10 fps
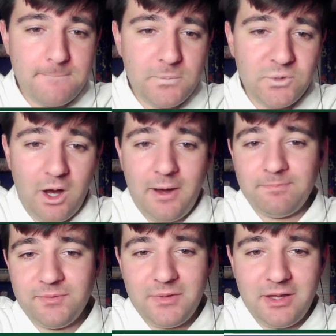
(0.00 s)
sorry,
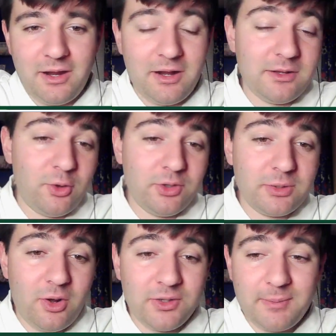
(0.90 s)
uh, holding
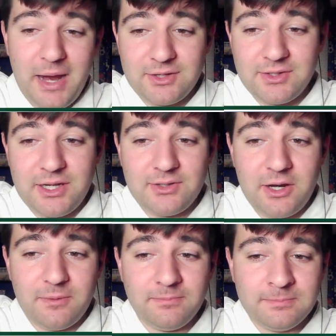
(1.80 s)
holding back a sneeze
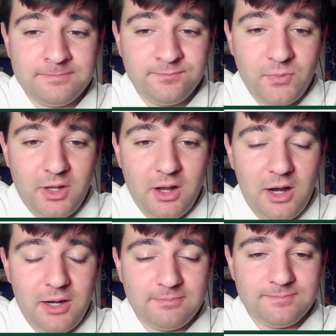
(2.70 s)
here.
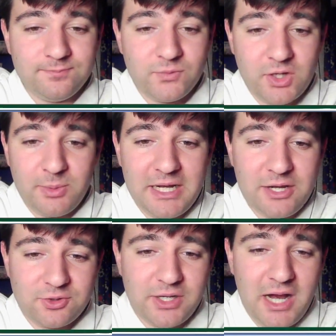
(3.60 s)
Um, it's going to be an
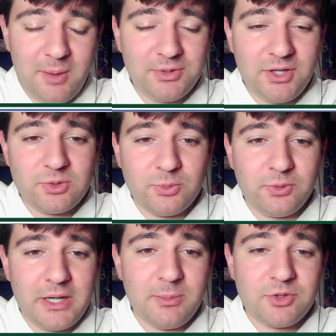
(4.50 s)
interesting competition
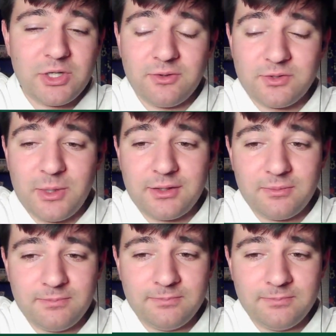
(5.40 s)
between him and Geno Smith.